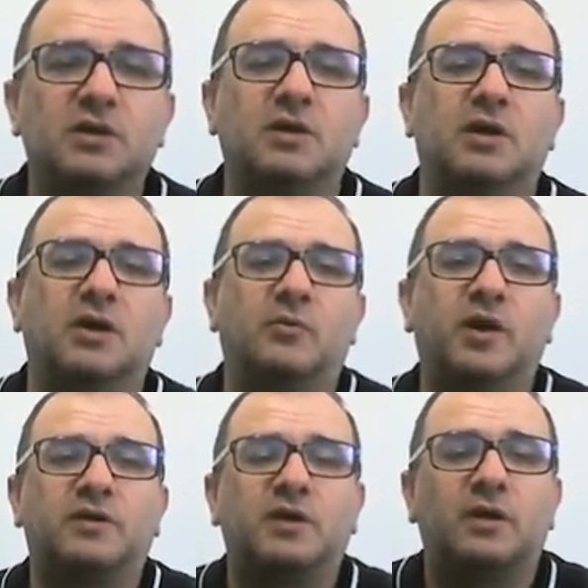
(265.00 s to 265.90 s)

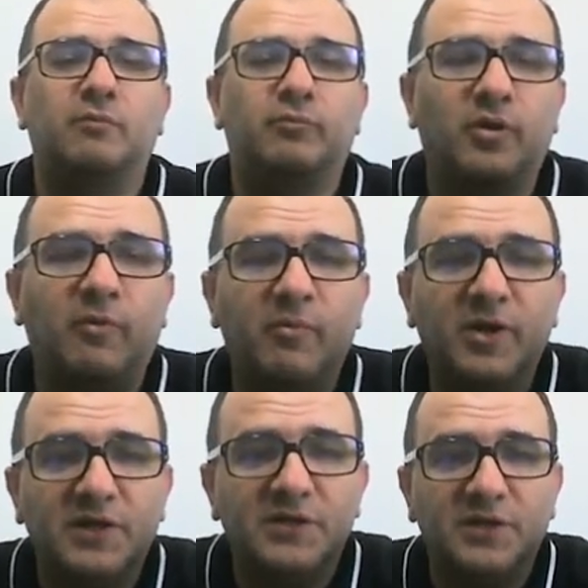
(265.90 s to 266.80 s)
White can probably
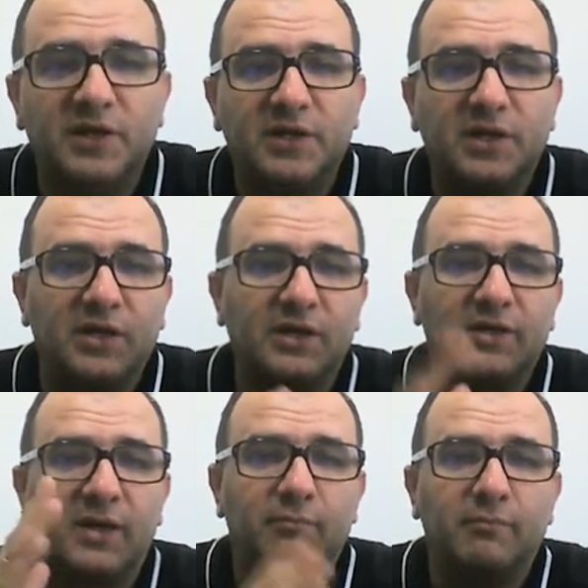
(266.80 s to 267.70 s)
easily kick
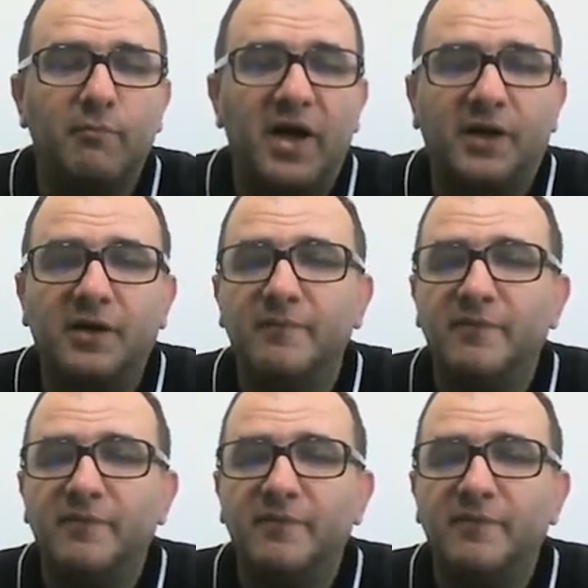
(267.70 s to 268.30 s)
them back